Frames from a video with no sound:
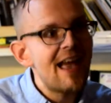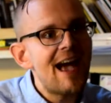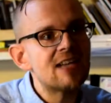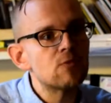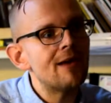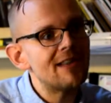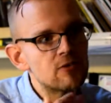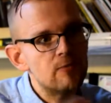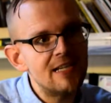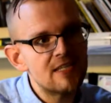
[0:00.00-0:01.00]
as well as
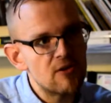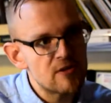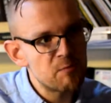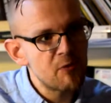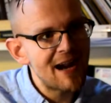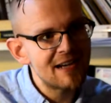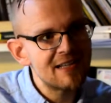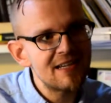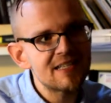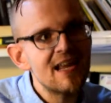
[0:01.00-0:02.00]
research
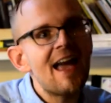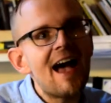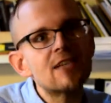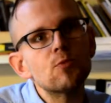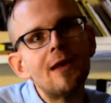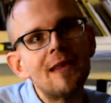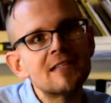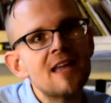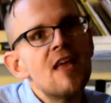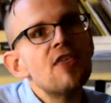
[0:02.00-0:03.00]
practice, as well
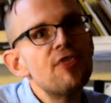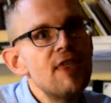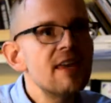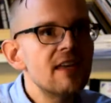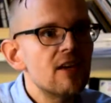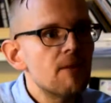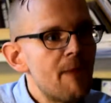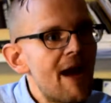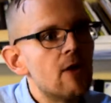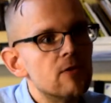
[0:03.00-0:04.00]
as thinking
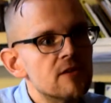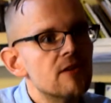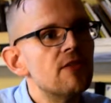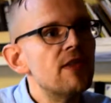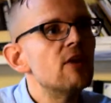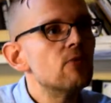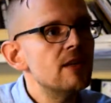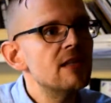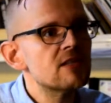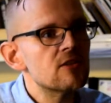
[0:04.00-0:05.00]
about their
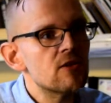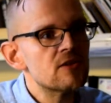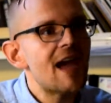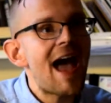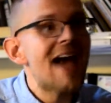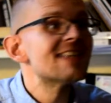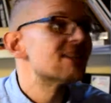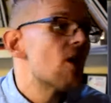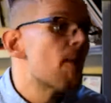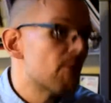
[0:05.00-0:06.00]
research
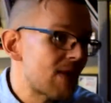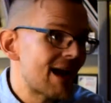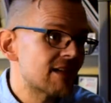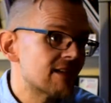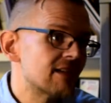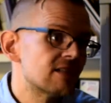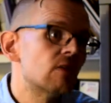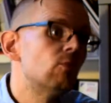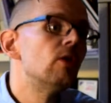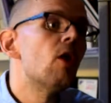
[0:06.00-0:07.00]
as a practice,
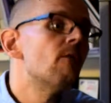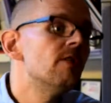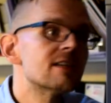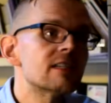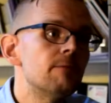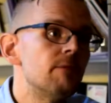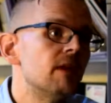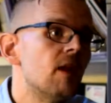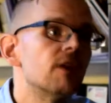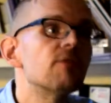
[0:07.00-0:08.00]
will obviously be
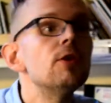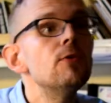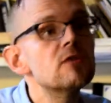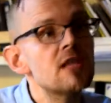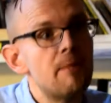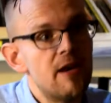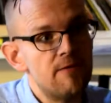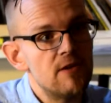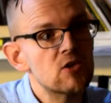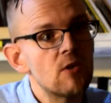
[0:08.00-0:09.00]
kind of hugely
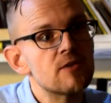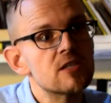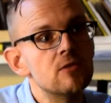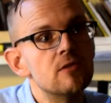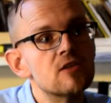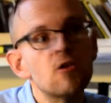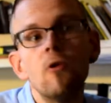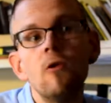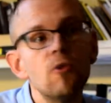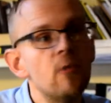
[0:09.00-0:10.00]
beneficial for students
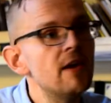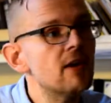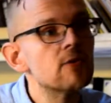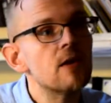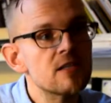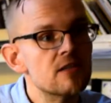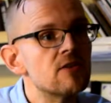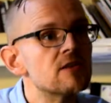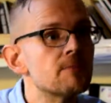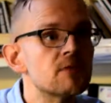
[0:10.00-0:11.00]
all the way across their
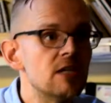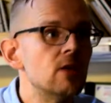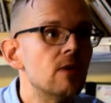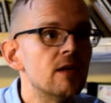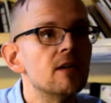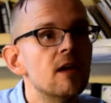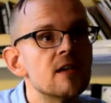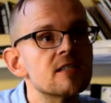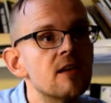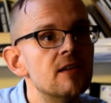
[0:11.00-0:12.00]
subsequent
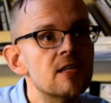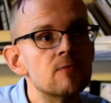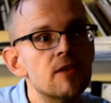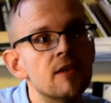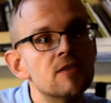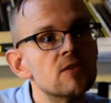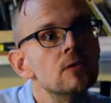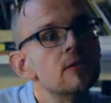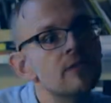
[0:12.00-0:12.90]
studies within the School of